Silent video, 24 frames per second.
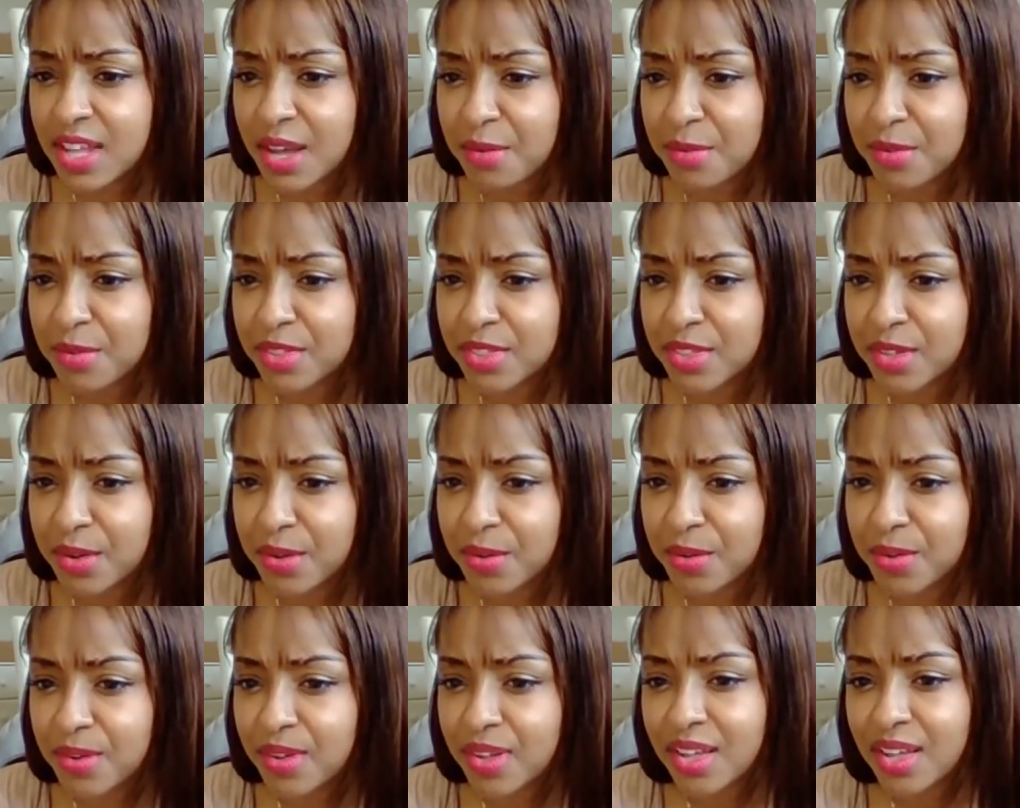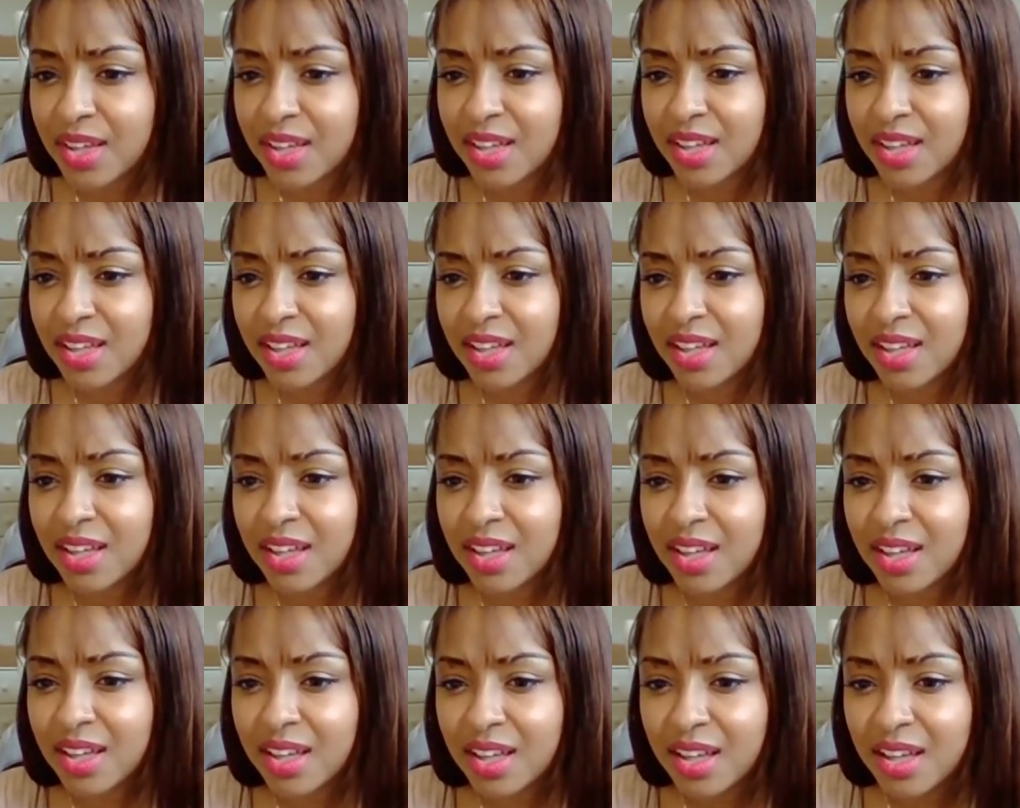that one though.
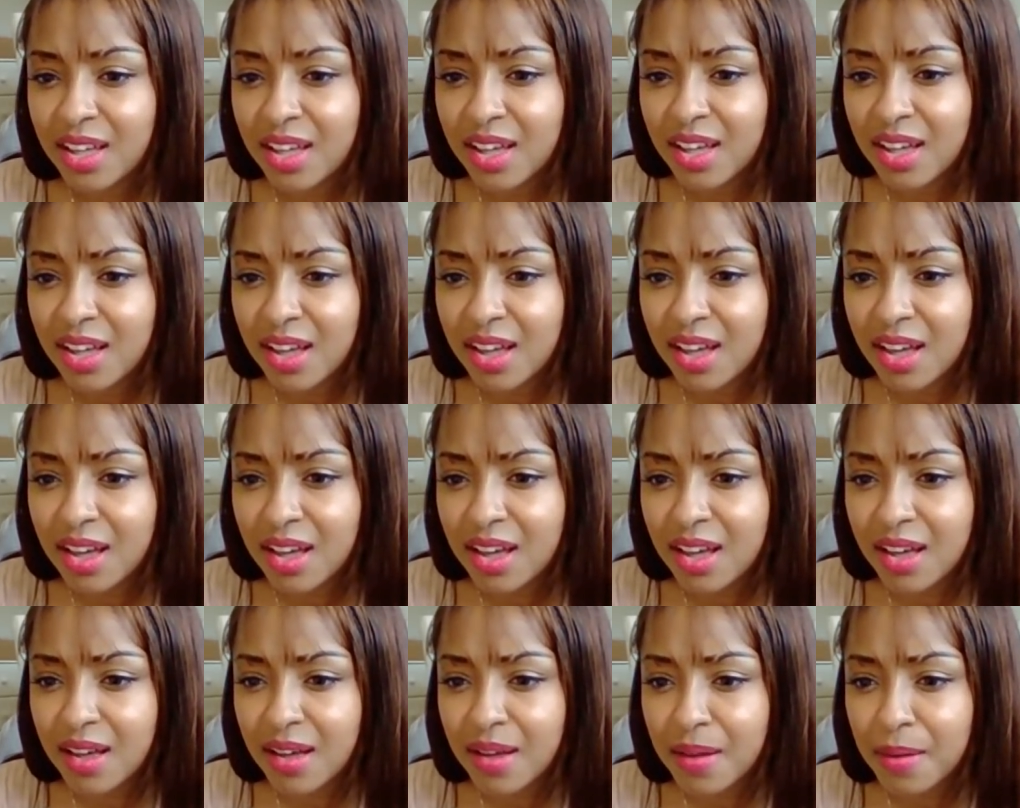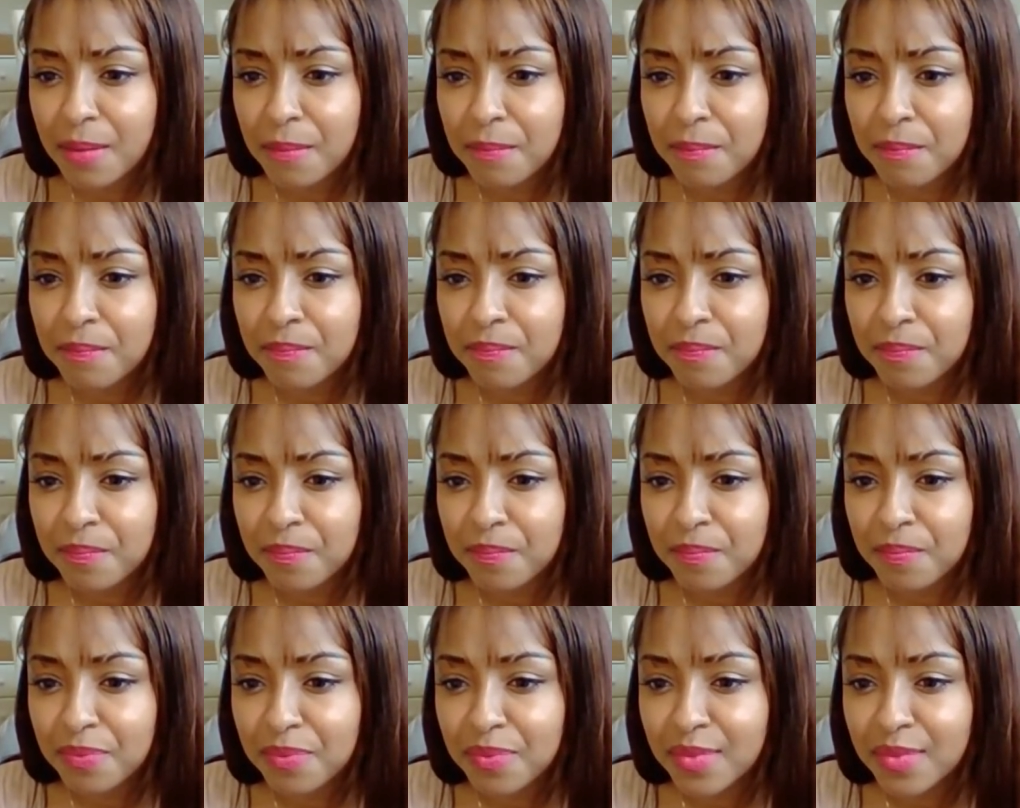Um,